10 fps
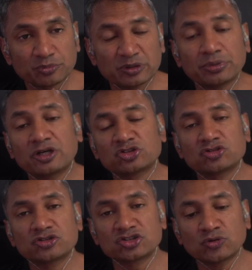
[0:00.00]

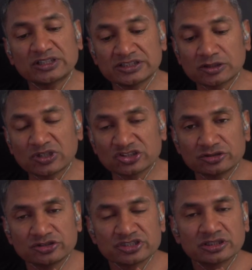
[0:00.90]
preposterous 20
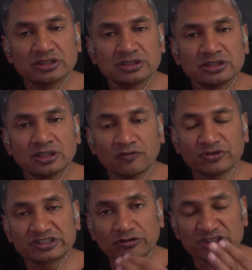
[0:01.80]
questions, of
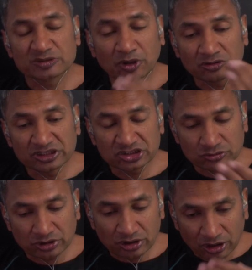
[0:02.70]
which I responded to
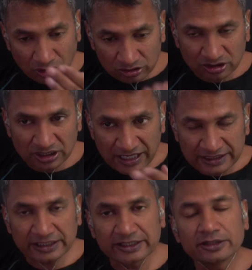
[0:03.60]
her
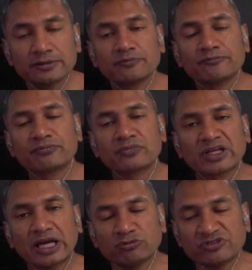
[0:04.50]
online here,
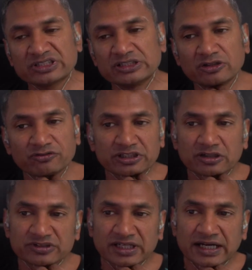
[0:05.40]
and we've seen nothing
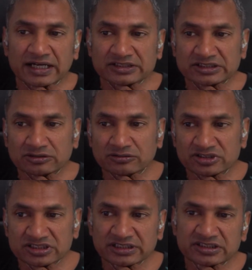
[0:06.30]
of the article
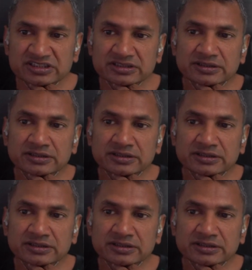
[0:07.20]
since.